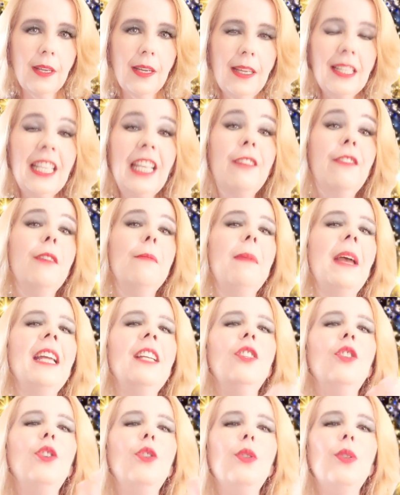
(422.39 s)
give it back
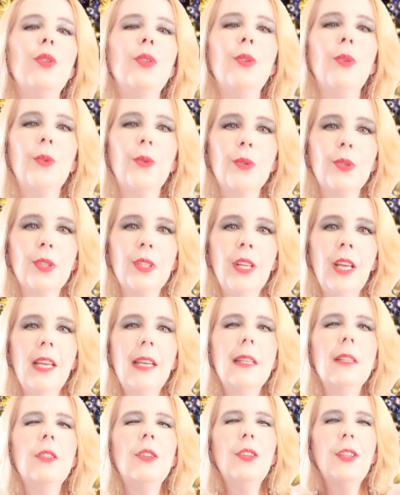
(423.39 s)
to Source,
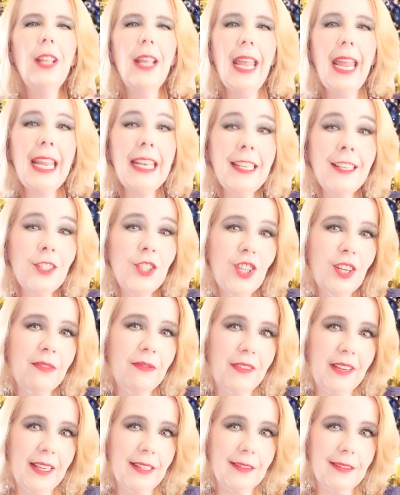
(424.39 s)
to the energy
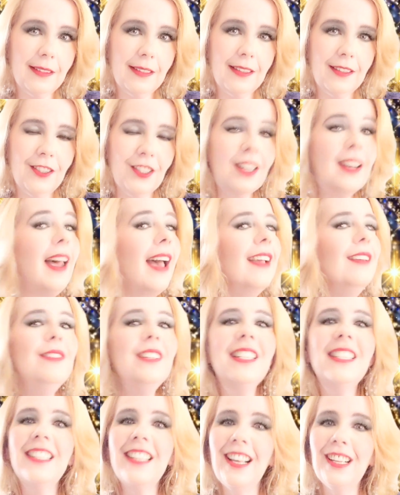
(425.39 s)
field, to life
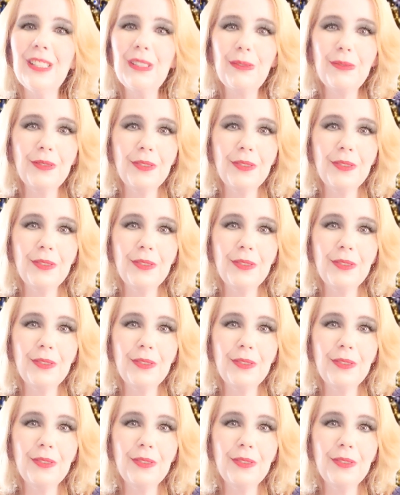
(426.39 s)
itself,